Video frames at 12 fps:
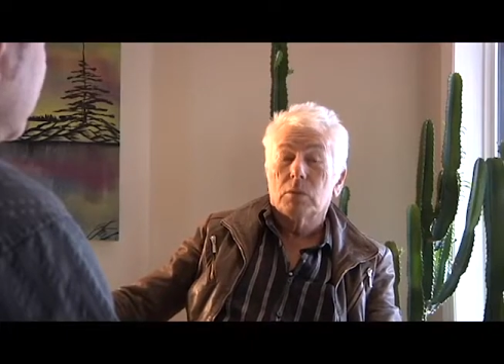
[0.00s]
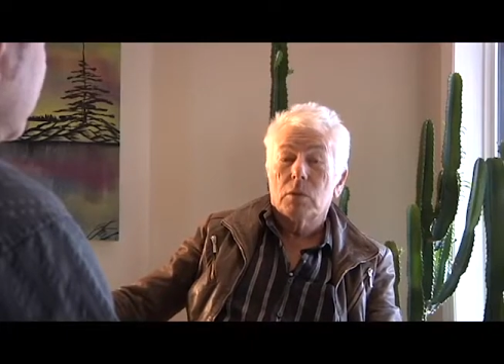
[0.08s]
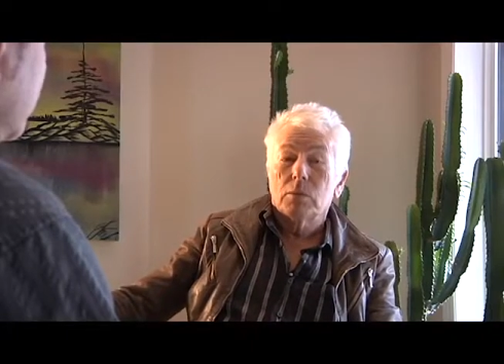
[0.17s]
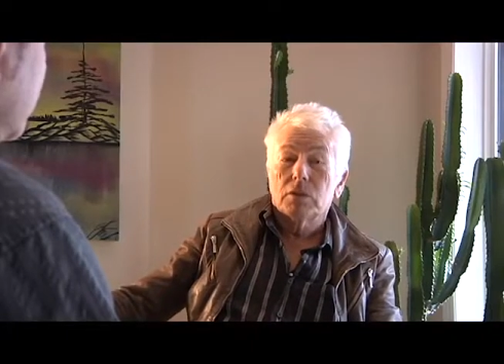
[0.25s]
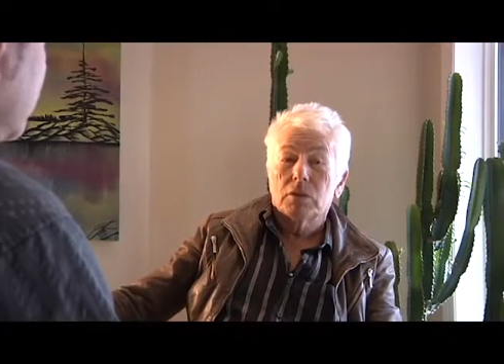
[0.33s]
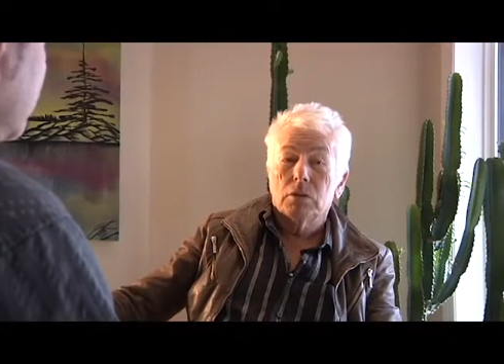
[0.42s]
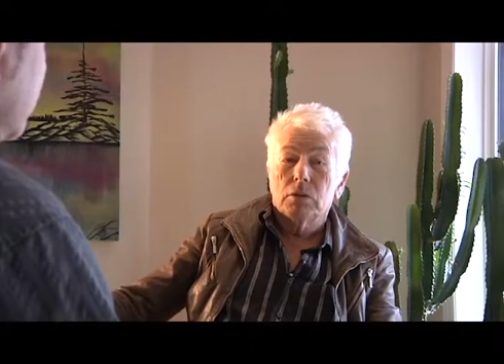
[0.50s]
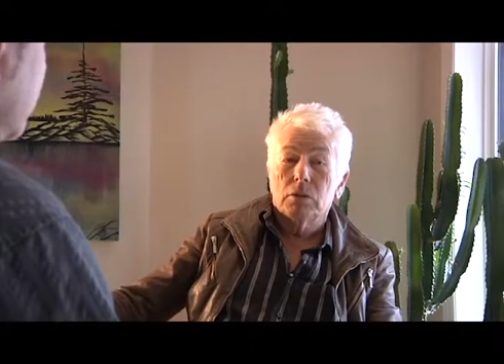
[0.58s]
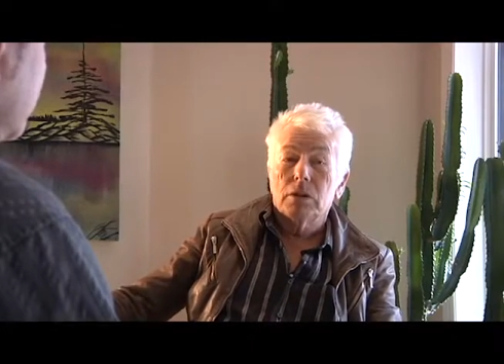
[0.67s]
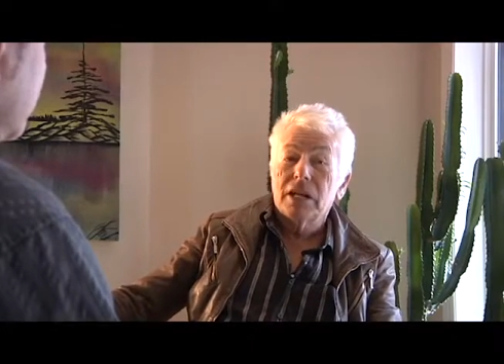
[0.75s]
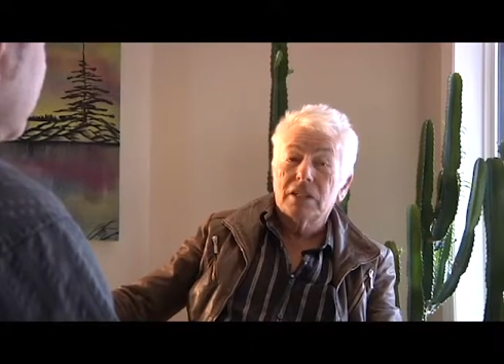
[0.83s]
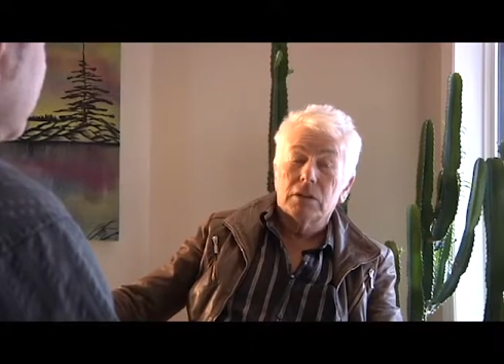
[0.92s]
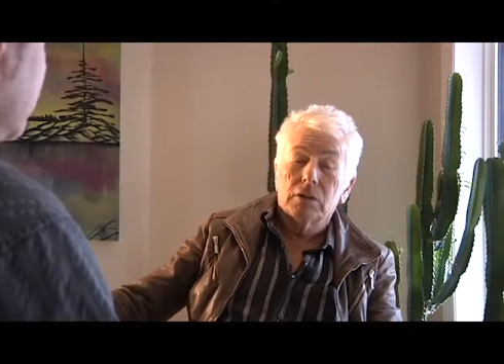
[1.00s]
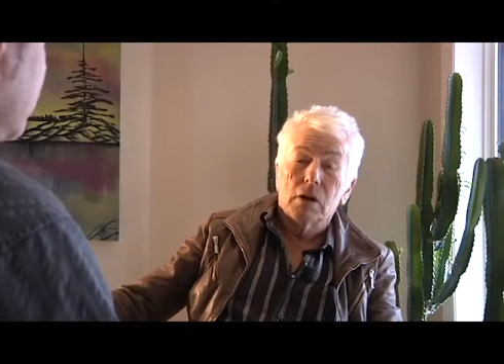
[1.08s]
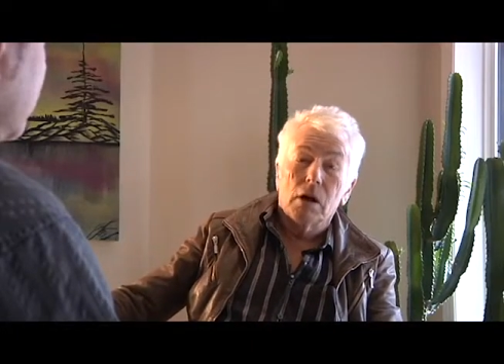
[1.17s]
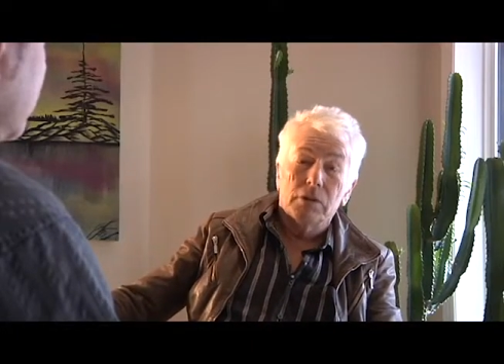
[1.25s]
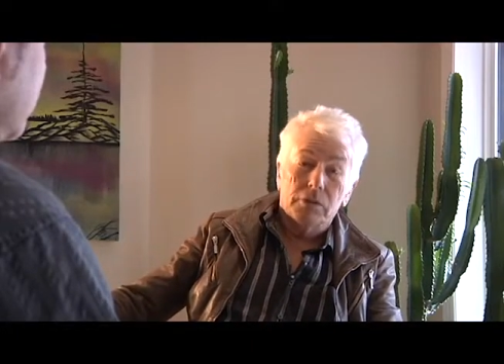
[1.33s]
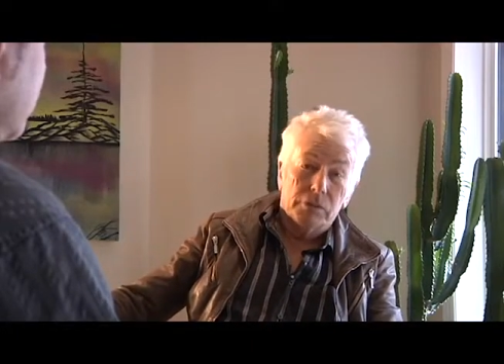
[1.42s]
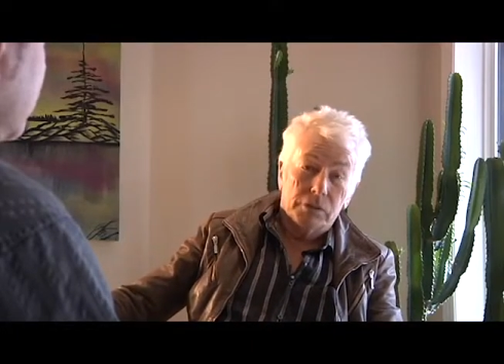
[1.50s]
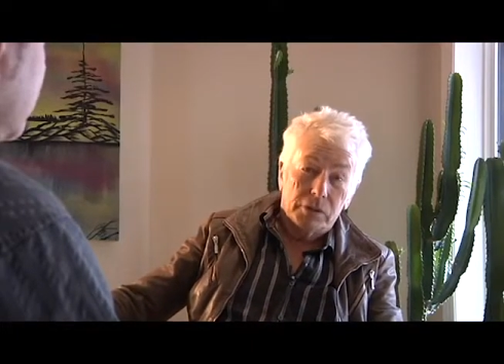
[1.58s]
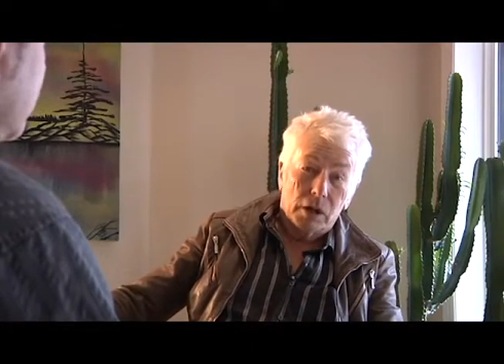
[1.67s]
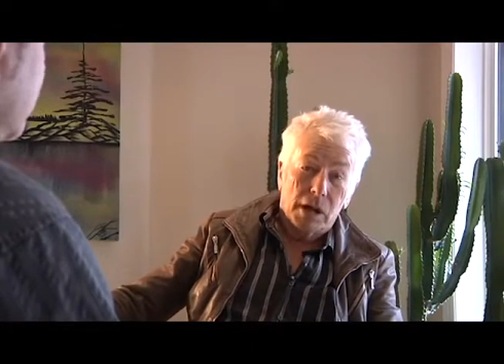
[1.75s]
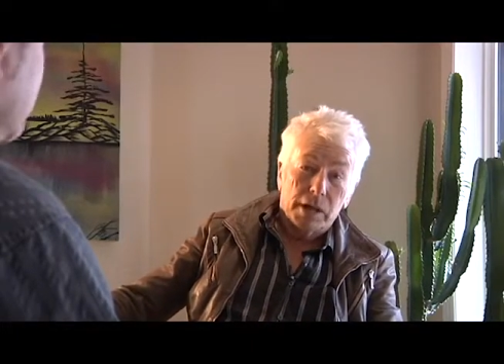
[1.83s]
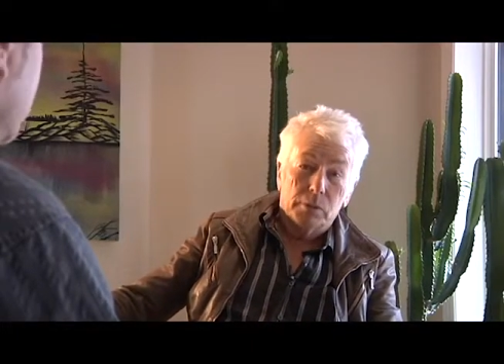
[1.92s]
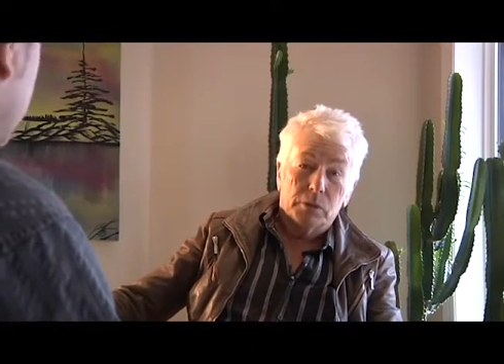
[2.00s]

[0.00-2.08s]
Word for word: One was called Ashton Gardner and Dyke,